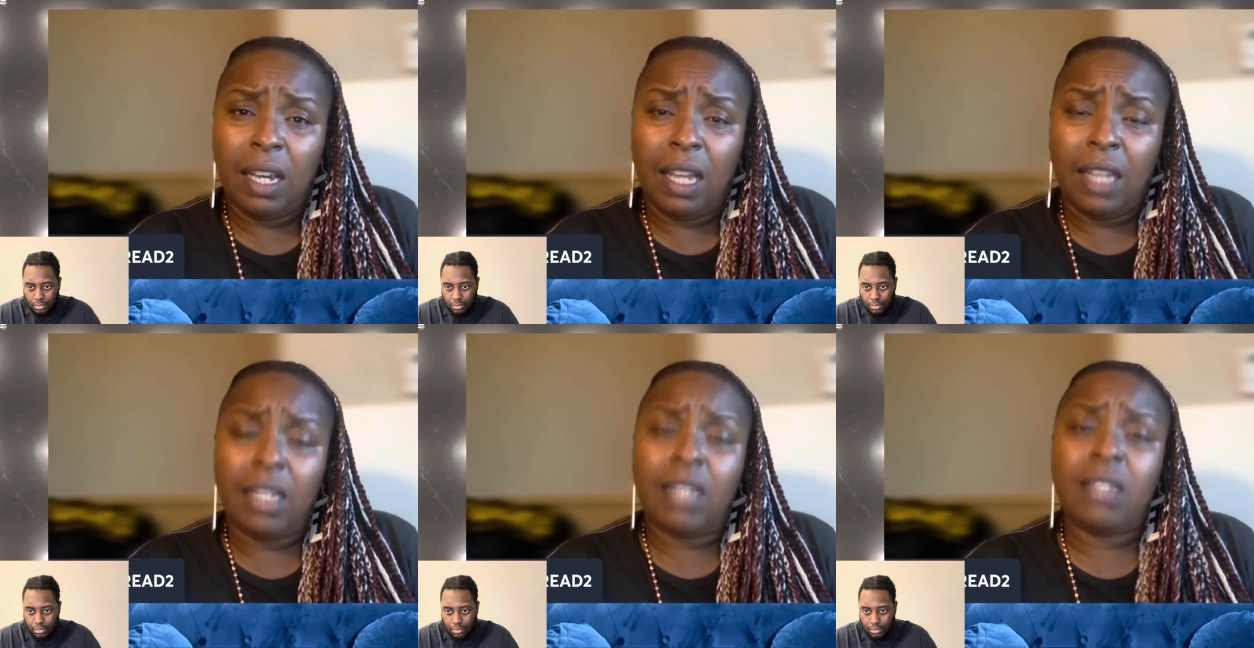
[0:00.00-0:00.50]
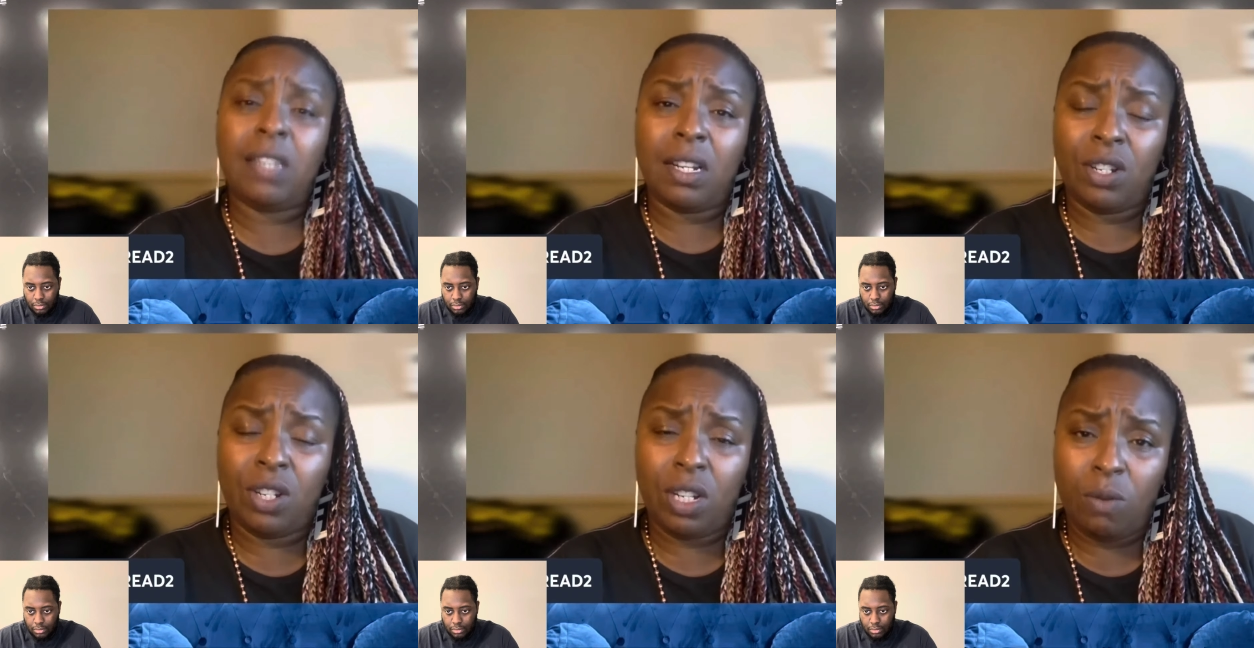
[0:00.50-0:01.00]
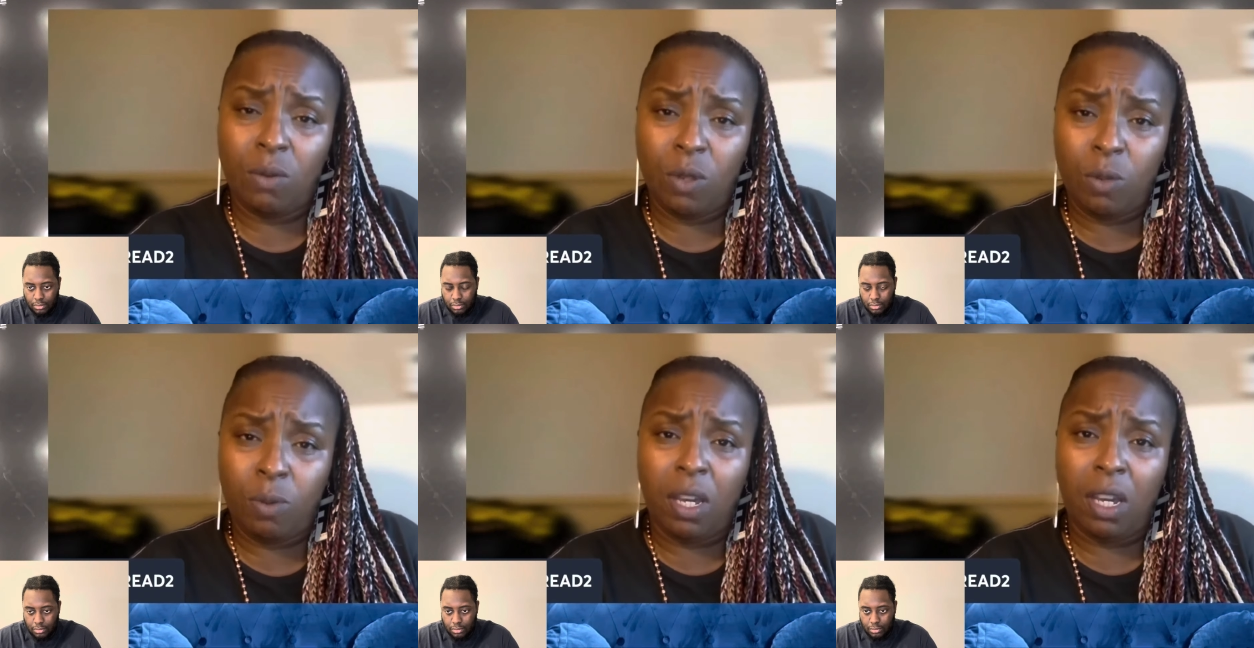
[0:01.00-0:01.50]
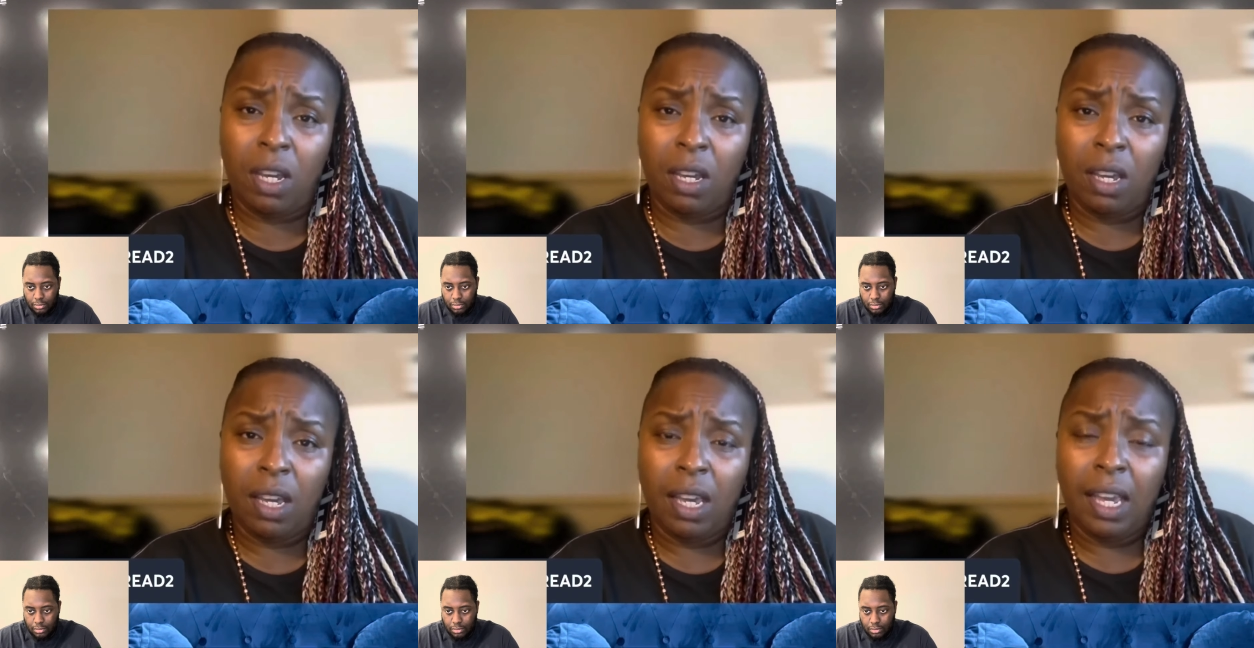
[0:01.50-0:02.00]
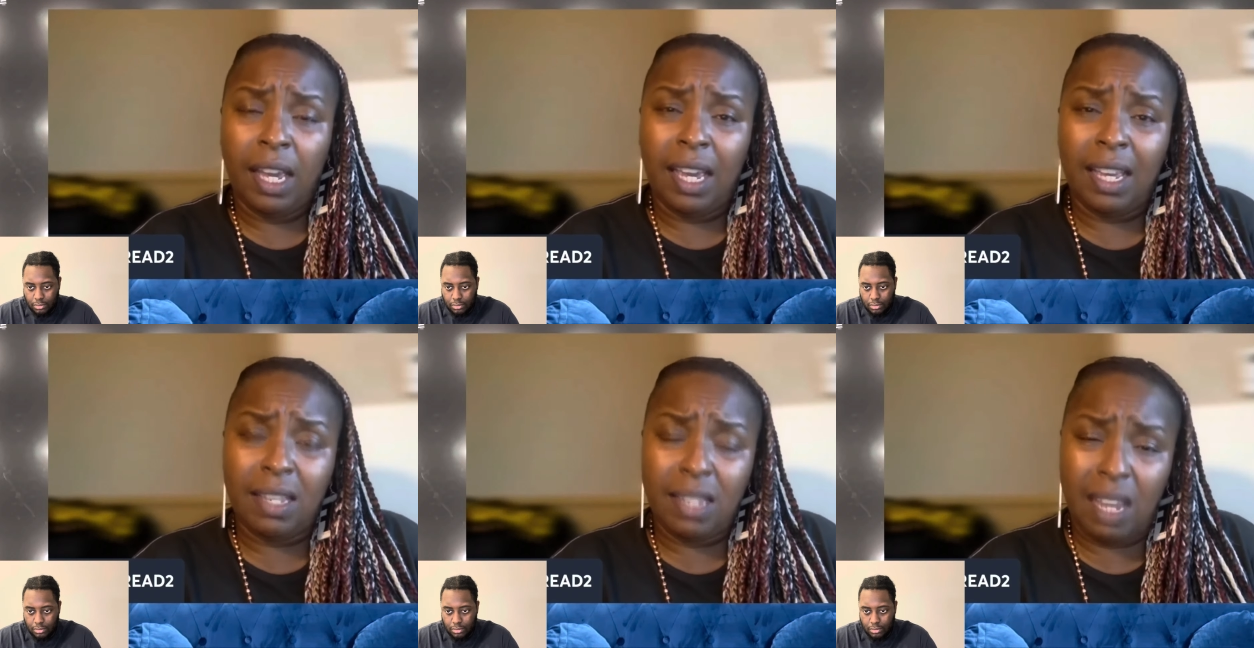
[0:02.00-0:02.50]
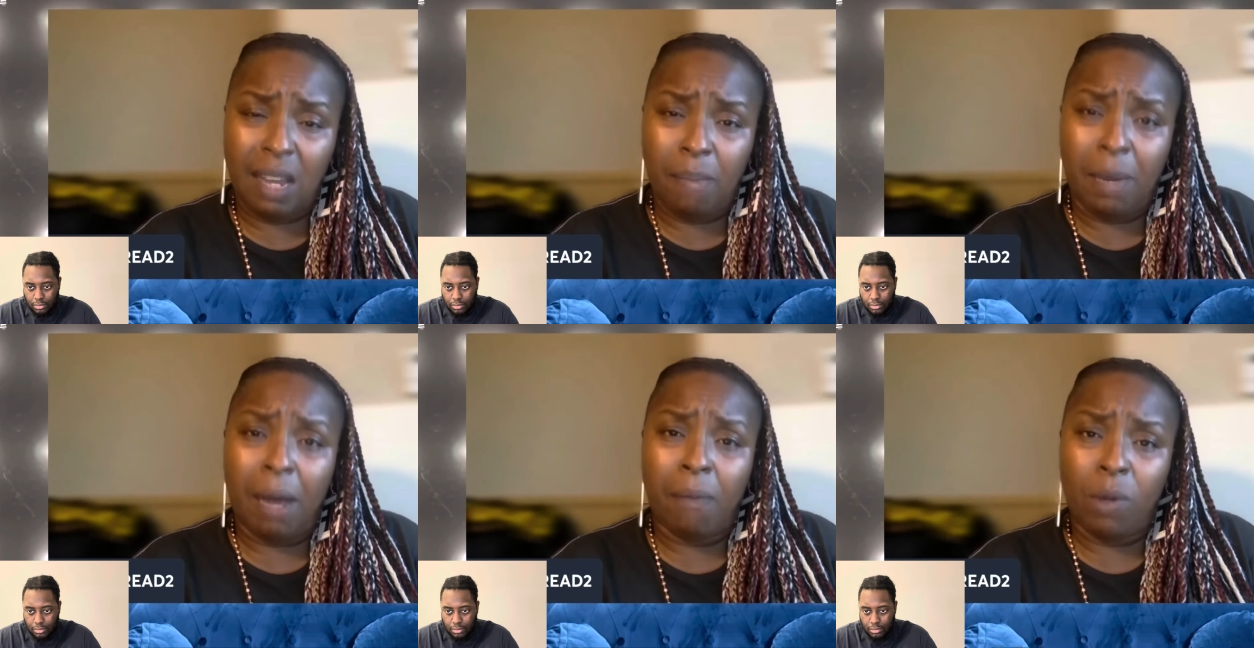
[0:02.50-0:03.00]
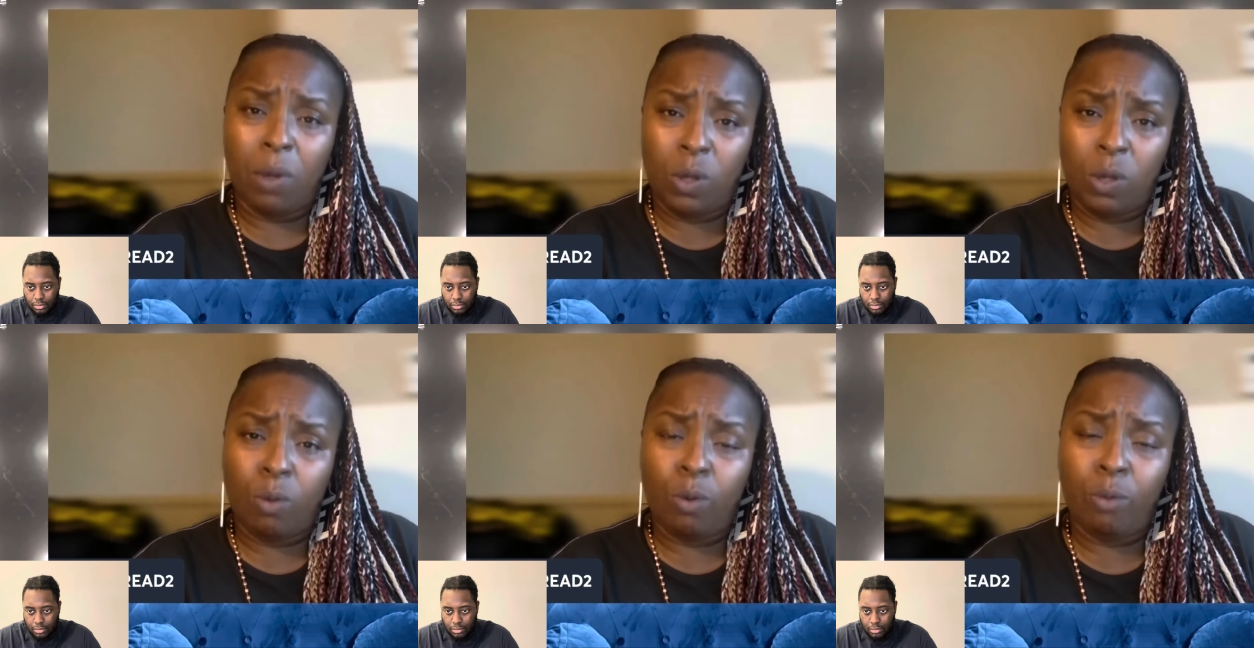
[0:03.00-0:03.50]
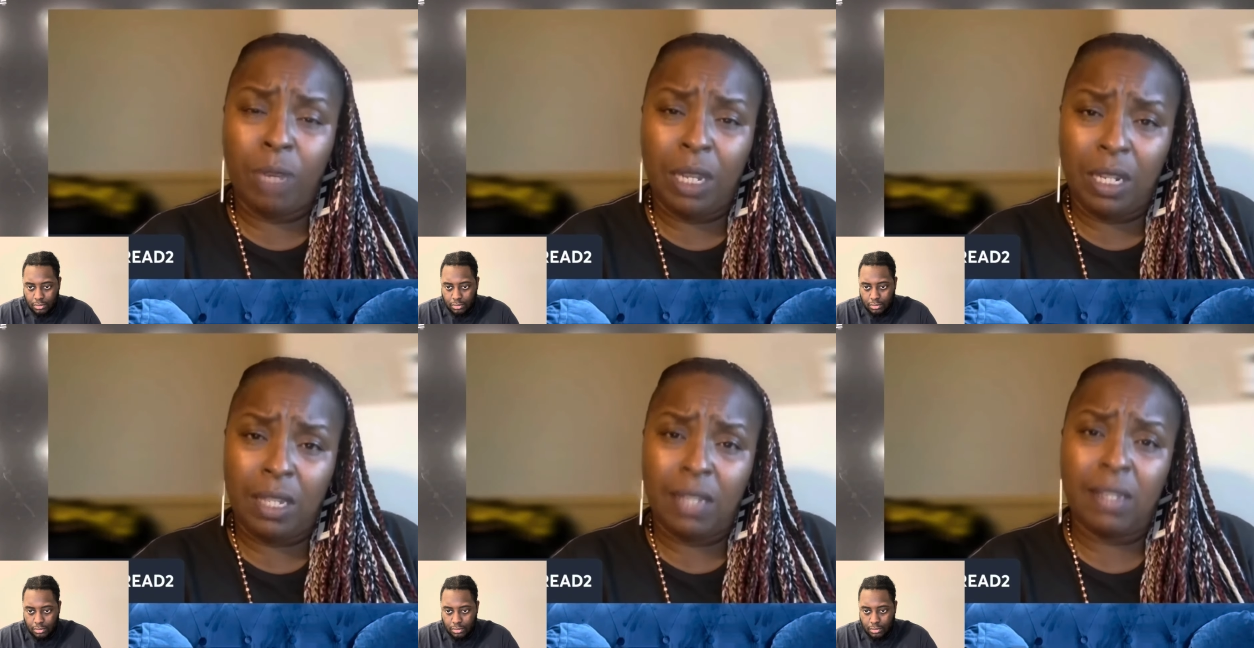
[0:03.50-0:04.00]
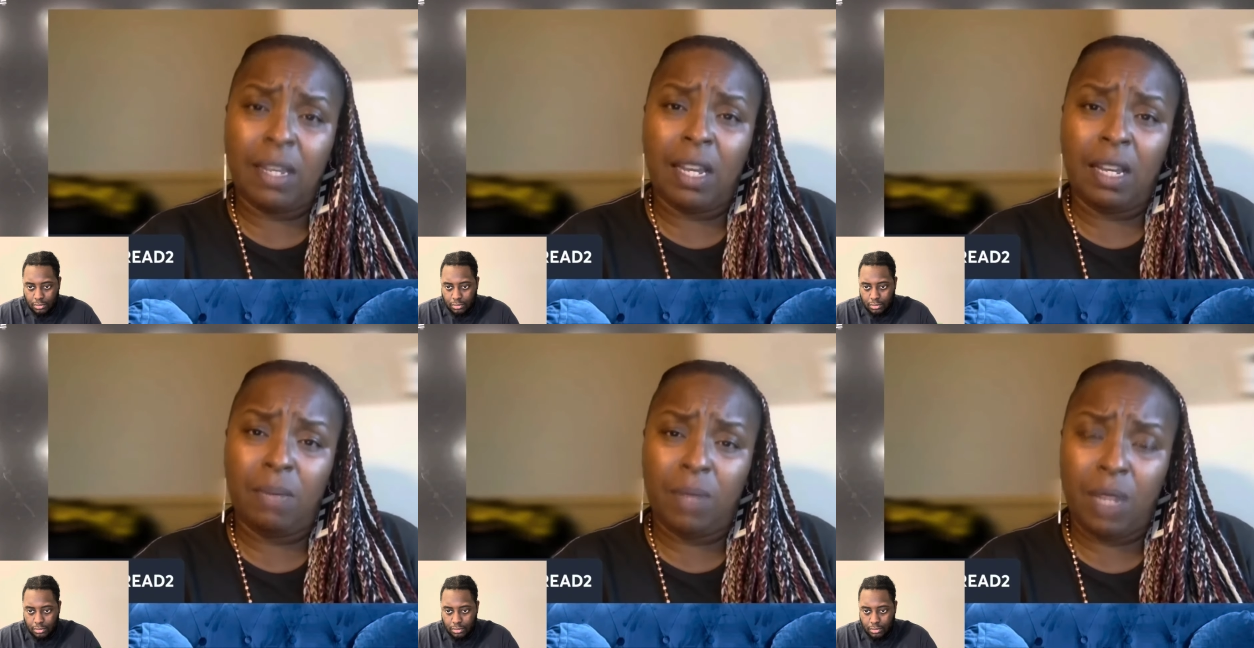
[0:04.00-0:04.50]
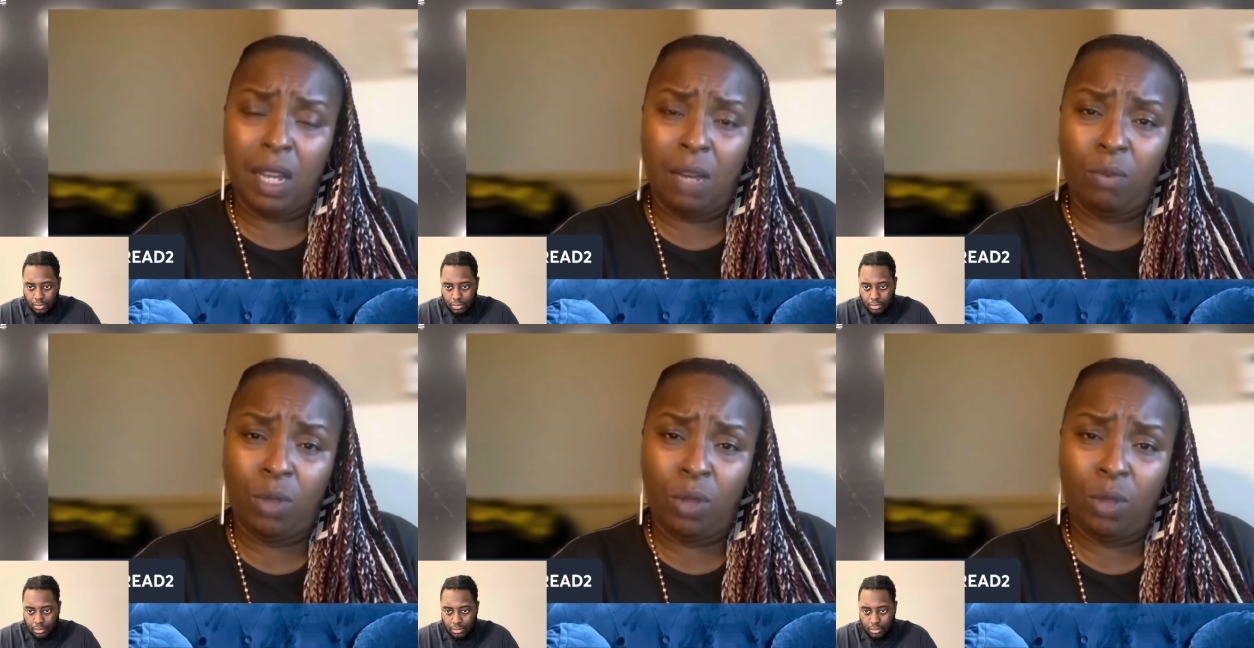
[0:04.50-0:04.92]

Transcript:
Speaker 1: and they said she was being essayed by multiple men at the same time,